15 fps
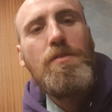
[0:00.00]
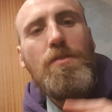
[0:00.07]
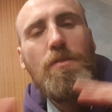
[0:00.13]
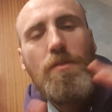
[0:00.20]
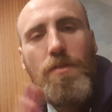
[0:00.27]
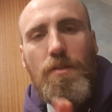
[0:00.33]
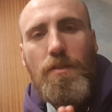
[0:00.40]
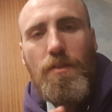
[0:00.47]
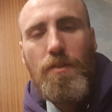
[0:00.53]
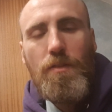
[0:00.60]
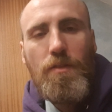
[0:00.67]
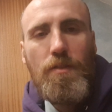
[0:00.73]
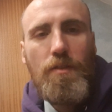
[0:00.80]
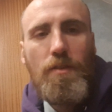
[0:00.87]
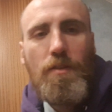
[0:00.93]
you
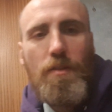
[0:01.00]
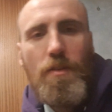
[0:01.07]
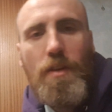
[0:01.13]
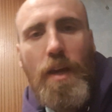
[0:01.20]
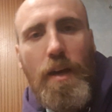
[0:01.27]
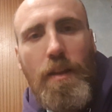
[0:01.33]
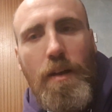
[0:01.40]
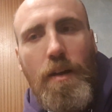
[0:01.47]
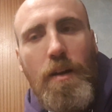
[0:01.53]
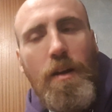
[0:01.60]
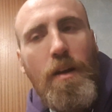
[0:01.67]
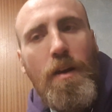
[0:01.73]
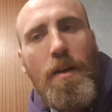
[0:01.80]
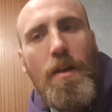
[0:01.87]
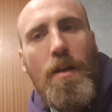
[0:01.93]
get that.
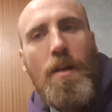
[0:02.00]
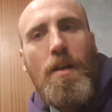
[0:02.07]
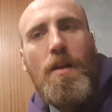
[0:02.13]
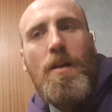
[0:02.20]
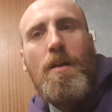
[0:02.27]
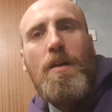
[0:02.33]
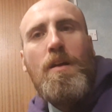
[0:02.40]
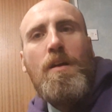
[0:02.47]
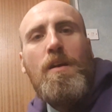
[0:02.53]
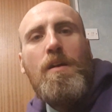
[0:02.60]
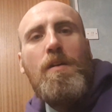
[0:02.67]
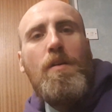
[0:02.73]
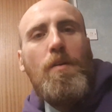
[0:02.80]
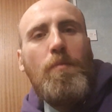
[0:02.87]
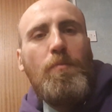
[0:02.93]

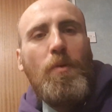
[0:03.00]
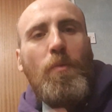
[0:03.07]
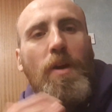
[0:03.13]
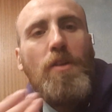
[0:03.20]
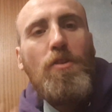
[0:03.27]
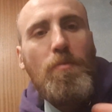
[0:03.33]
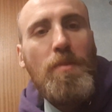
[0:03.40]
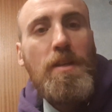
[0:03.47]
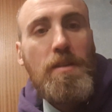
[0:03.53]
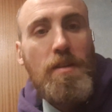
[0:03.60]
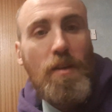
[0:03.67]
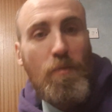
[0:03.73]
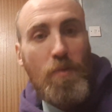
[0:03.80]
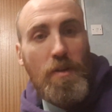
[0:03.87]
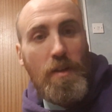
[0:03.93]
But when you meet
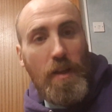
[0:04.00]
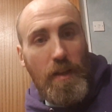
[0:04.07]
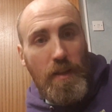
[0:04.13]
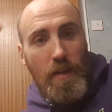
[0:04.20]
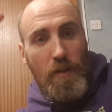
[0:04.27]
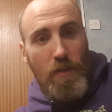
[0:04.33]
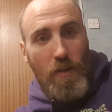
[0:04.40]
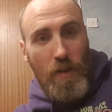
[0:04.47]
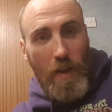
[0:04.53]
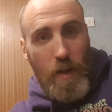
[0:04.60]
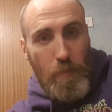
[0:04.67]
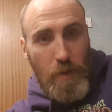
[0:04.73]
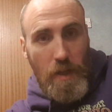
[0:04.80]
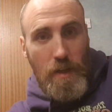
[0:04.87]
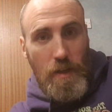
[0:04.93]
someone and they're all
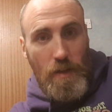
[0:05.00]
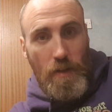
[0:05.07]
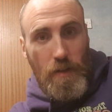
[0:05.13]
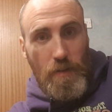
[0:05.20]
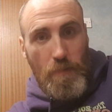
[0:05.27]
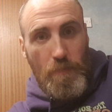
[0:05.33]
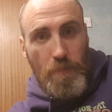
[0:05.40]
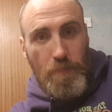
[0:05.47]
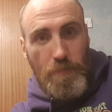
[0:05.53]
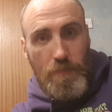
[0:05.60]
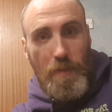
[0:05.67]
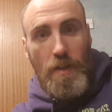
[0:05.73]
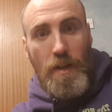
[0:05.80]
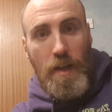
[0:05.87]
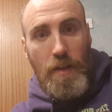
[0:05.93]
up here,
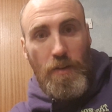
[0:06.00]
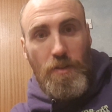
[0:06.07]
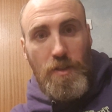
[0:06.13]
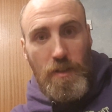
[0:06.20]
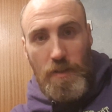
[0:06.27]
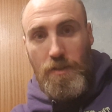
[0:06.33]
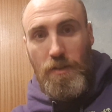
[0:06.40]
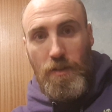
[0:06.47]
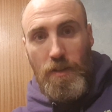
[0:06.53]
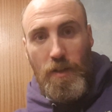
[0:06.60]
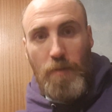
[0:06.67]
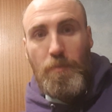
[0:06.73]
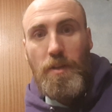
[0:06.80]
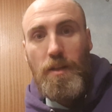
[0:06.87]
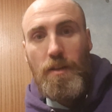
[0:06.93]
their energy is all
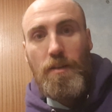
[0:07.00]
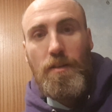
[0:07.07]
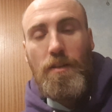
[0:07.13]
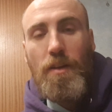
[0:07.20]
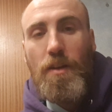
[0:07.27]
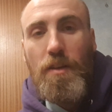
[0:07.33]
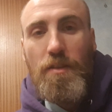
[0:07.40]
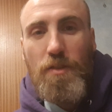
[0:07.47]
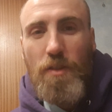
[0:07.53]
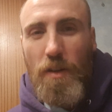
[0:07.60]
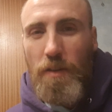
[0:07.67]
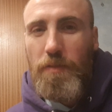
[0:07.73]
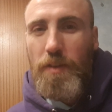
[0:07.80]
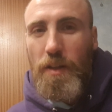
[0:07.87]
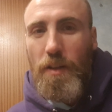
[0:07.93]
up here, you can sort
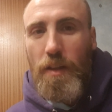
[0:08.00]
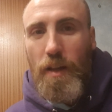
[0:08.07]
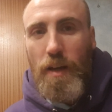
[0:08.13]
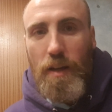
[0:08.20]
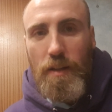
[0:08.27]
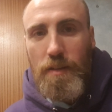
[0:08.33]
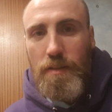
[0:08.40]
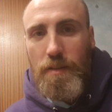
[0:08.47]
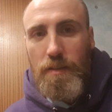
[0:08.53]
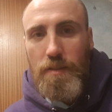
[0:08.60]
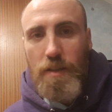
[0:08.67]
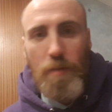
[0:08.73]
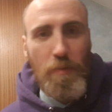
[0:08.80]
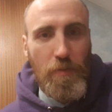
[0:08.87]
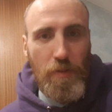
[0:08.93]
of feel that.
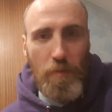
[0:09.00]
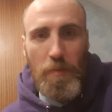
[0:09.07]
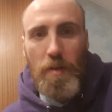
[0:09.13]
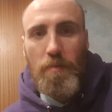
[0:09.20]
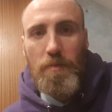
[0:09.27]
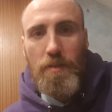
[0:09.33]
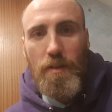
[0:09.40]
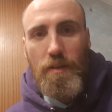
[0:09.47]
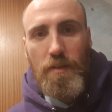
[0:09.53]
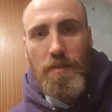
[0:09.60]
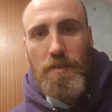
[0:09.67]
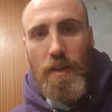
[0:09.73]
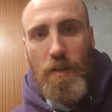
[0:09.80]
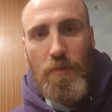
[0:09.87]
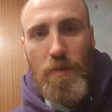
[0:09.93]
Some of you might
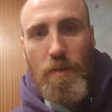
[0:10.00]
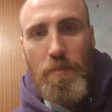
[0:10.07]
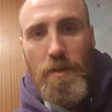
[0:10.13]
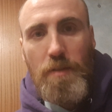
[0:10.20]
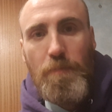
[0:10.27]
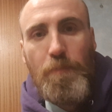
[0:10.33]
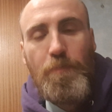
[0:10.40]
understand what I mean,